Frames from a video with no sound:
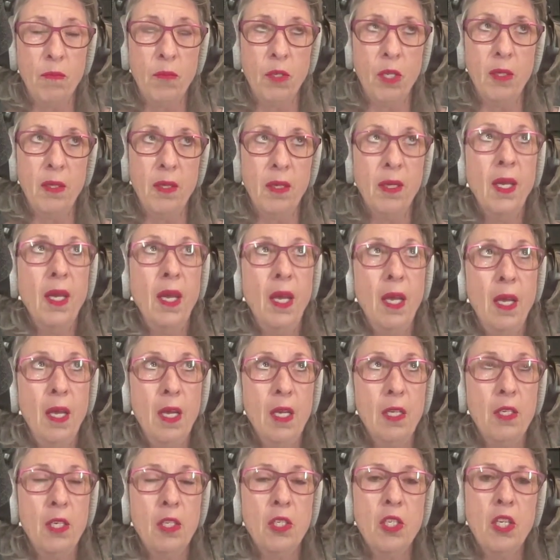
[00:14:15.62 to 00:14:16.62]
de
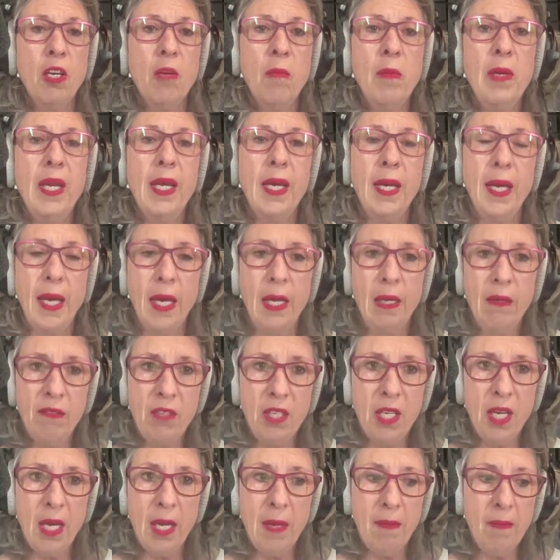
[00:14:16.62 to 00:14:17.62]
determining ahead of
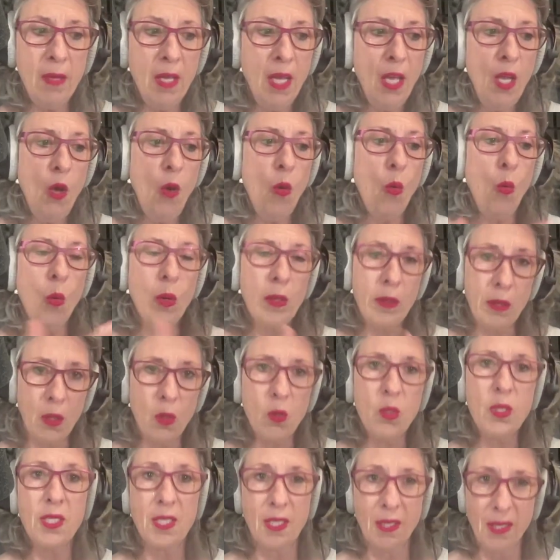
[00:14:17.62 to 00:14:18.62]
time what
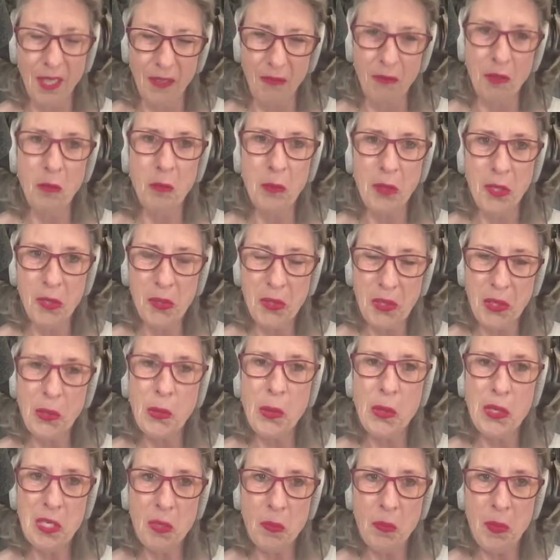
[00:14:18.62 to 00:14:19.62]
those deliverables are
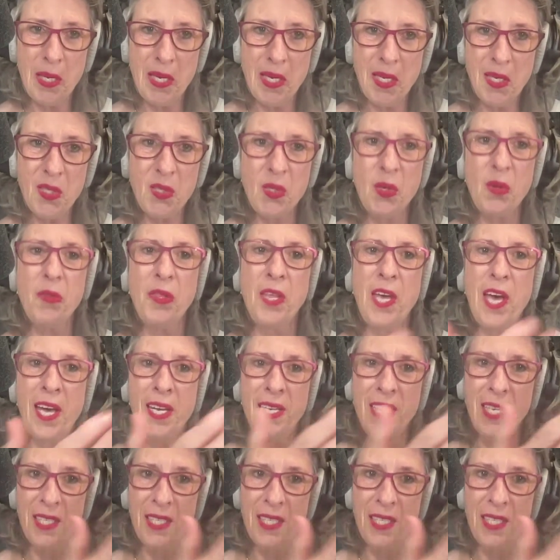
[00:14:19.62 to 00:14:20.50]
going to be so that